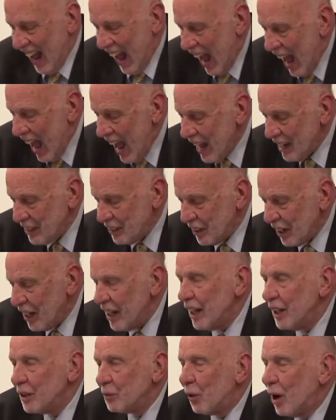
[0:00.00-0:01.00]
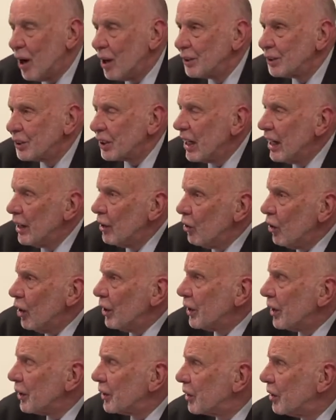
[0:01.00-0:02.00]
And it was in
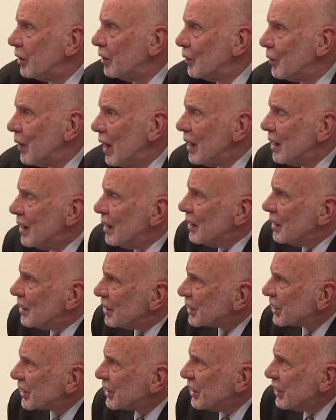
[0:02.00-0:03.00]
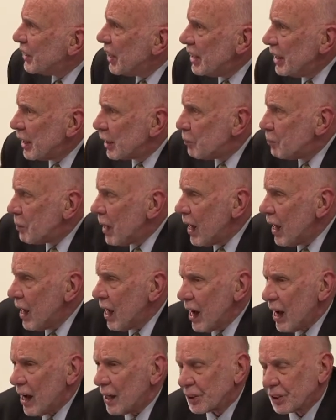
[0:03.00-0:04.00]
order to sneak
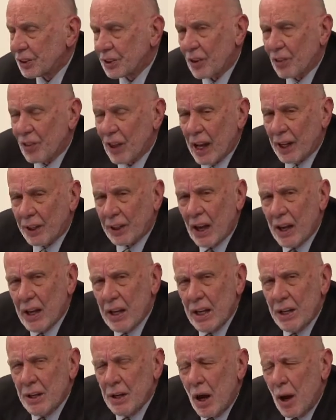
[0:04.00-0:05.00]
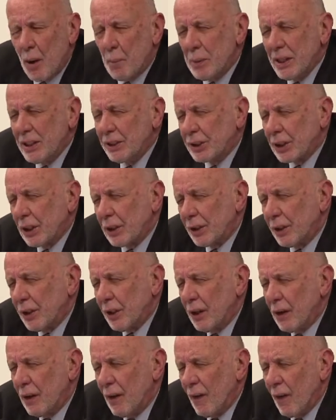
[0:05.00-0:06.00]
past that inhibition
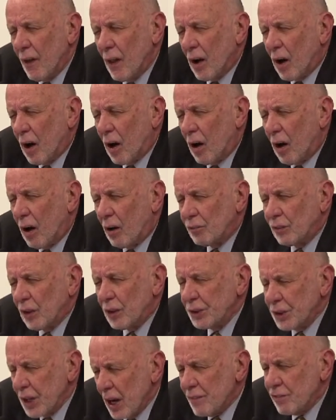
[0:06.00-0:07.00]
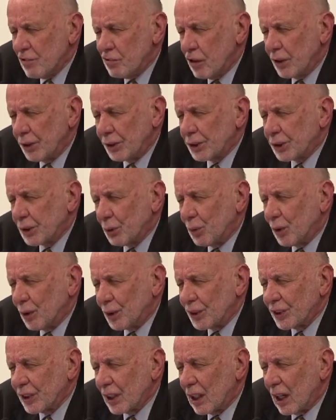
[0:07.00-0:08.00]
of deference
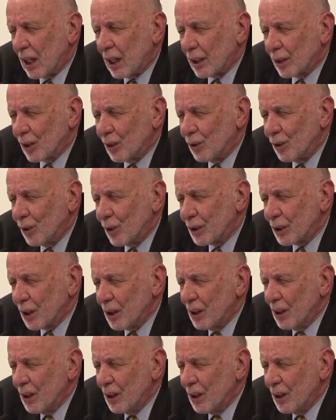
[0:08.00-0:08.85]
towards the High Court